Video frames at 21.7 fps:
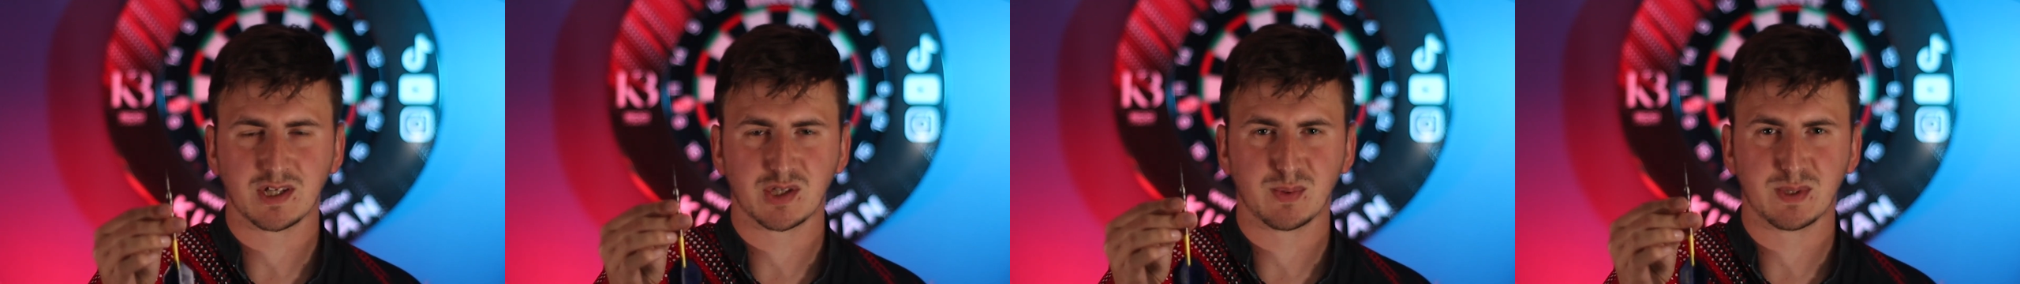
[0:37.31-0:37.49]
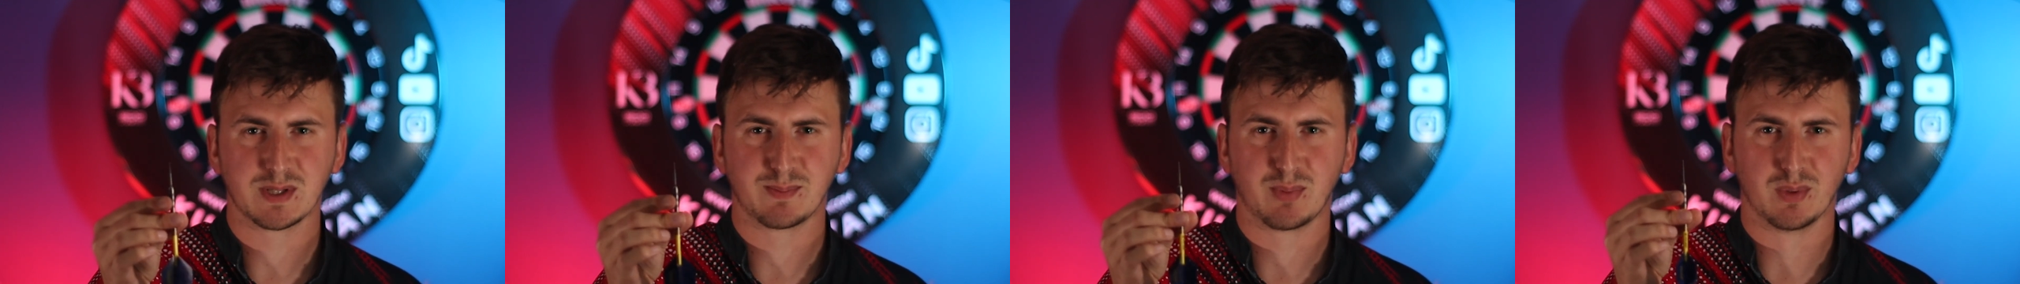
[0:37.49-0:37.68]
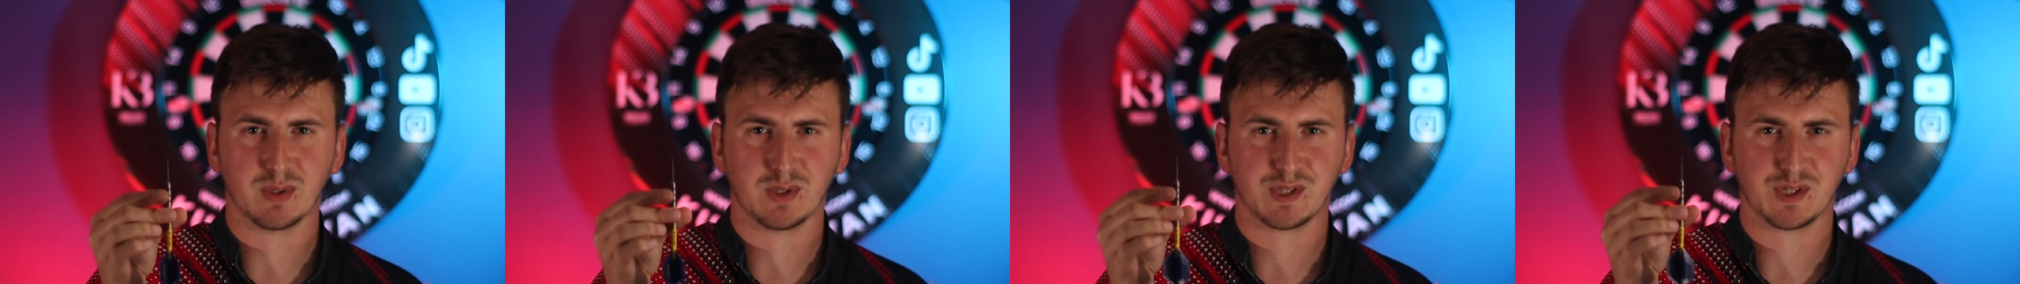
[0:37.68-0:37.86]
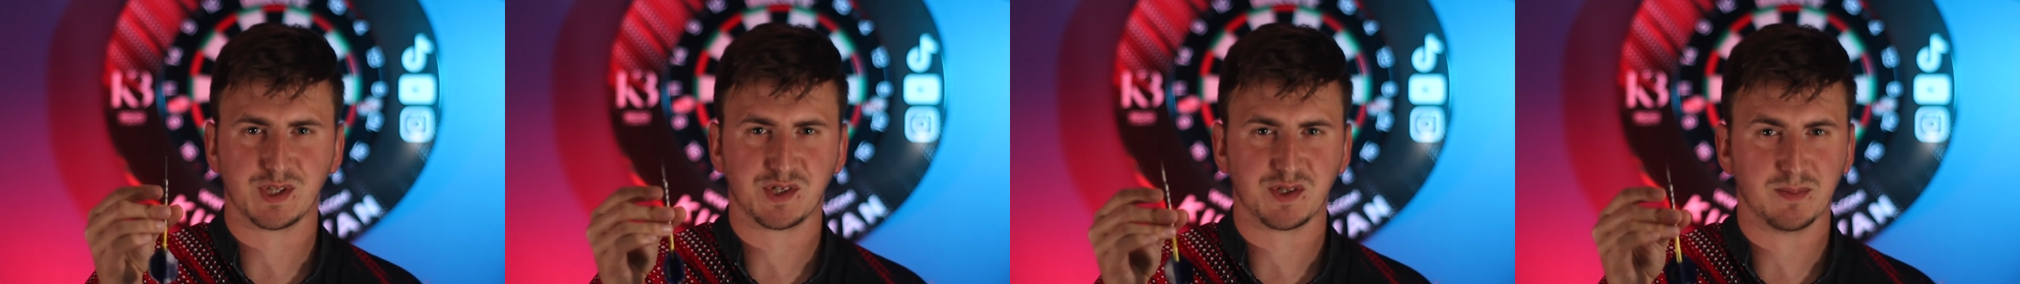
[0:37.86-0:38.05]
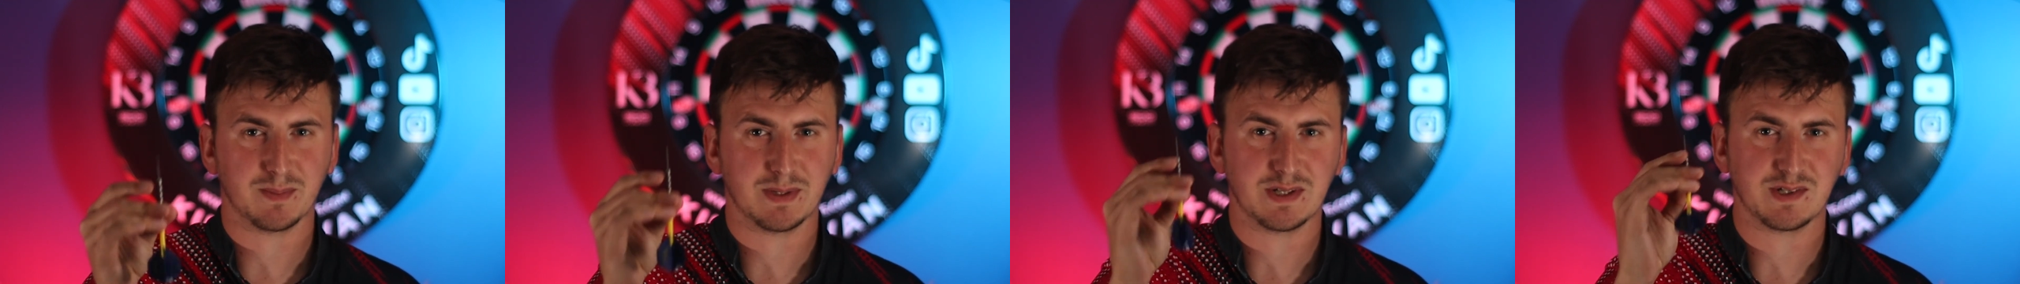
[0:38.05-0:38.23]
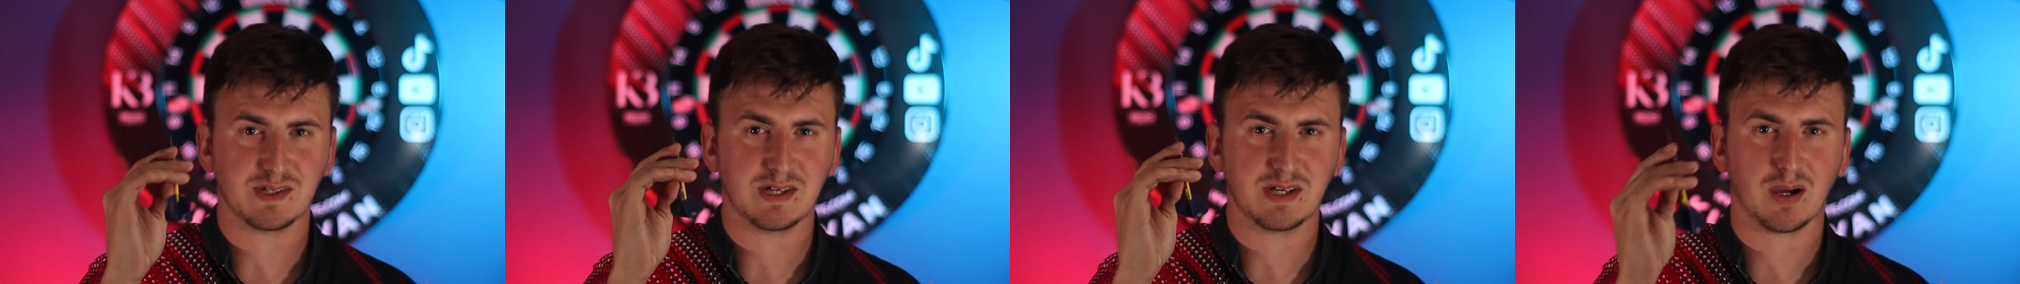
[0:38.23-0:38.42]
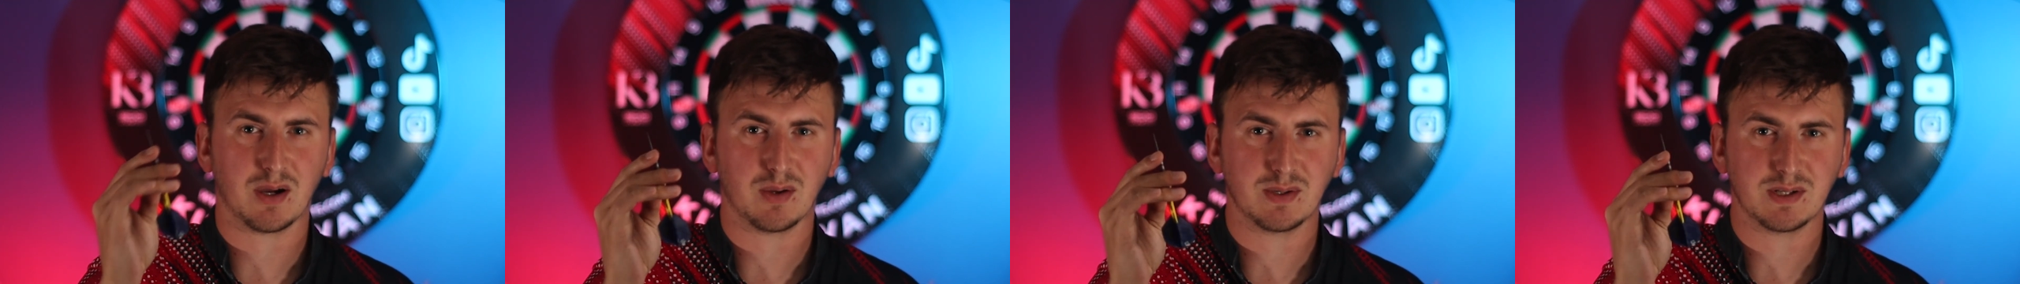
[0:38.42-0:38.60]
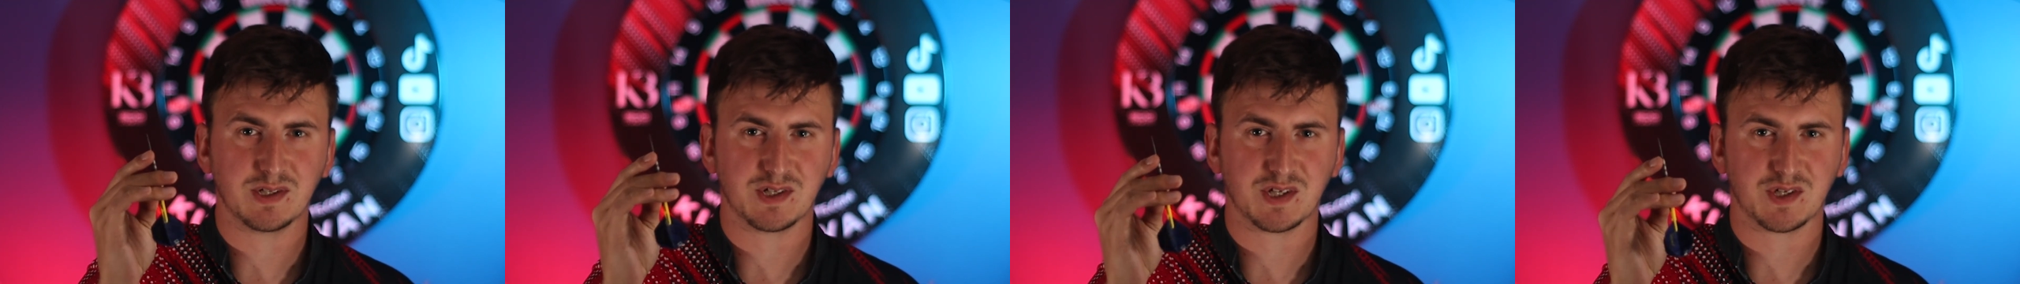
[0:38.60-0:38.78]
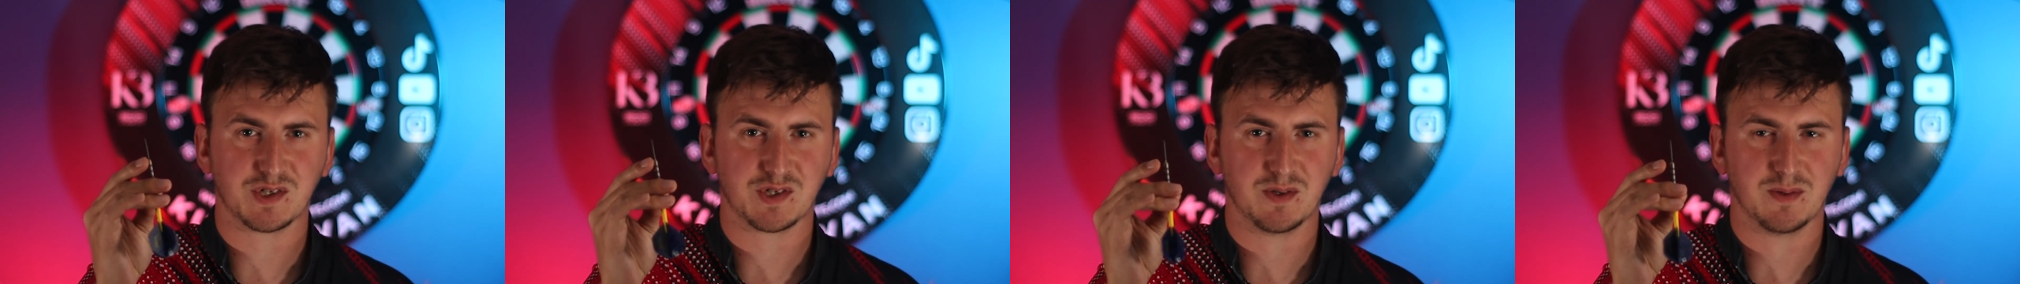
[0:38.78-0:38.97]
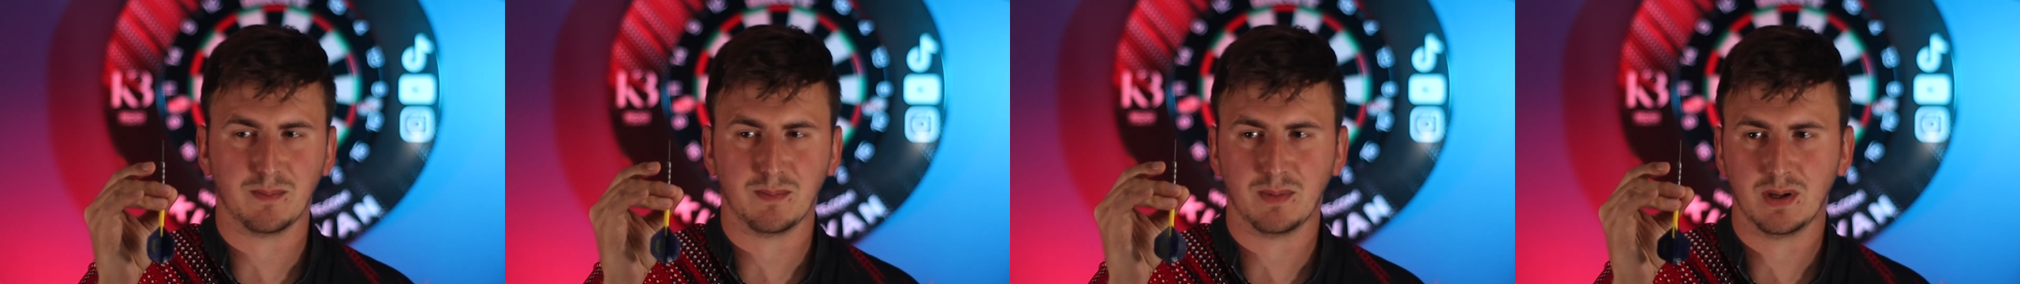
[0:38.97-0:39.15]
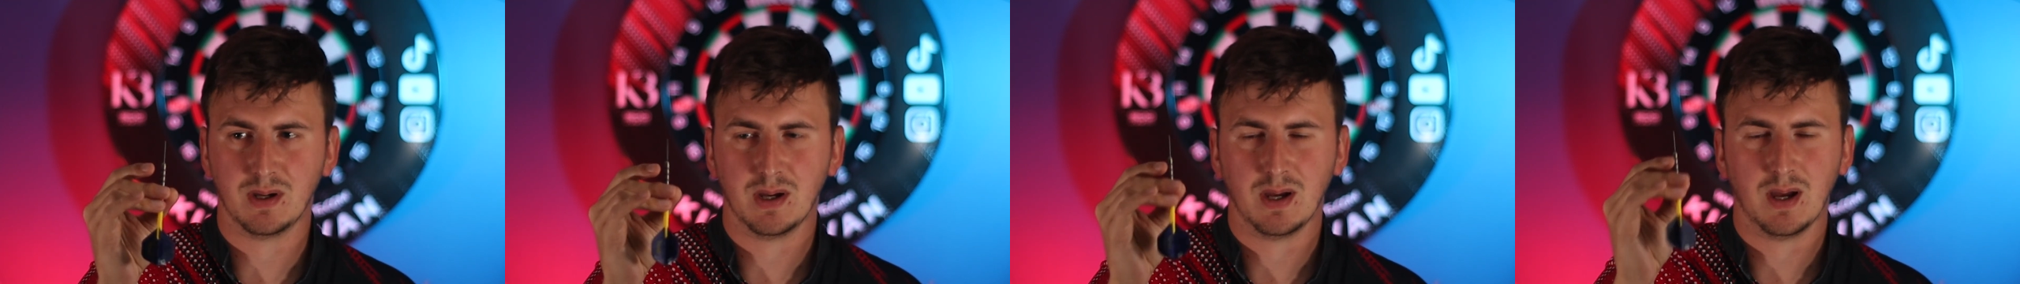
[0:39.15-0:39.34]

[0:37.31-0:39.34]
Swiss point system is the only system